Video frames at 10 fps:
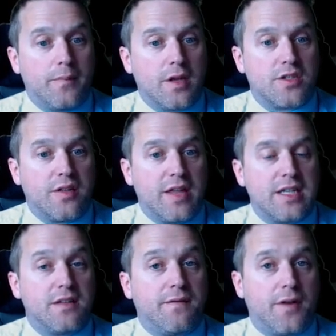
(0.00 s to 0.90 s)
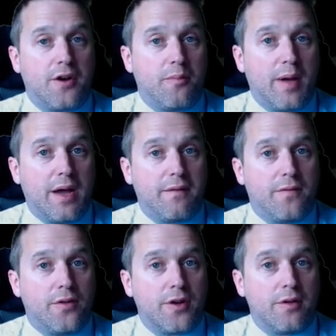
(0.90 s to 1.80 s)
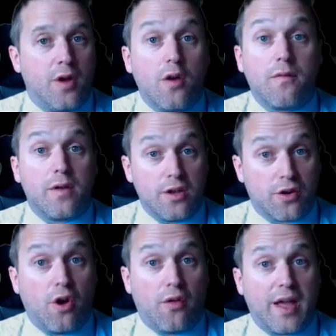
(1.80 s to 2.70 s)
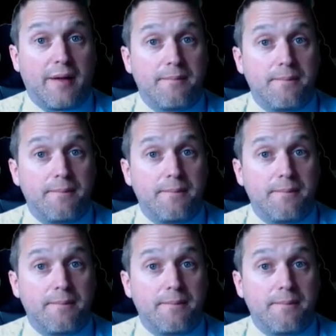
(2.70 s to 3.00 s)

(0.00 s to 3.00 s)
So there's the final pattern for you, and hopefully you got that.